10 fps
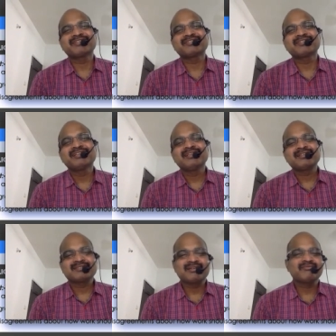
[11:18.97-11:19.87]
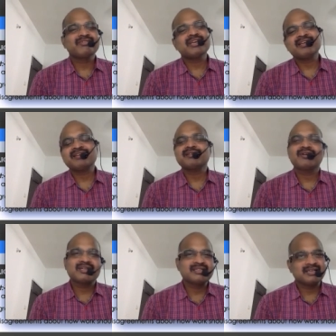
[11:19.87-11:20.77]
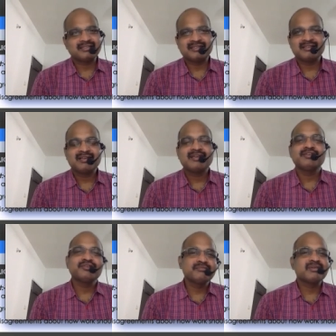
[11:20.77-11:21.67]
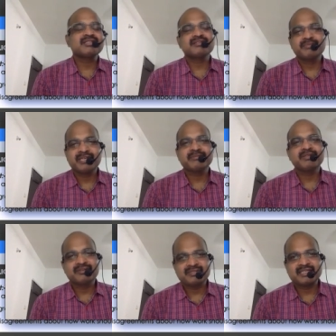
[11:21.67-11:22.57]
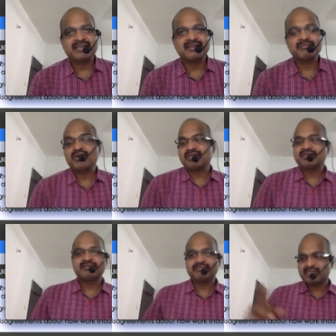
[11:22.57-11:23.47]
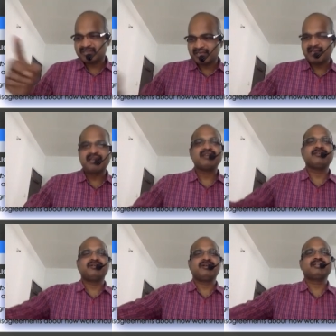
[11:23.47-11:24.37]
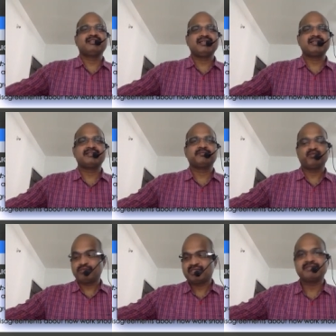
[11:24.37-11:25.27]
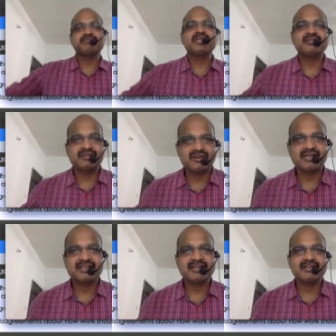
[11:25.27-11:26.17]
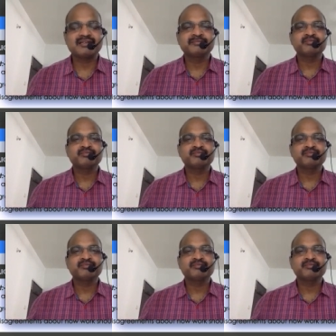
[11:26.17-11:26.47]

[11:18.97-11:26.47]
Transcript: No, somewhere or the other, you must be able to say, "Boss, Mr. A, you're not correct." Mr. B, you're not correct.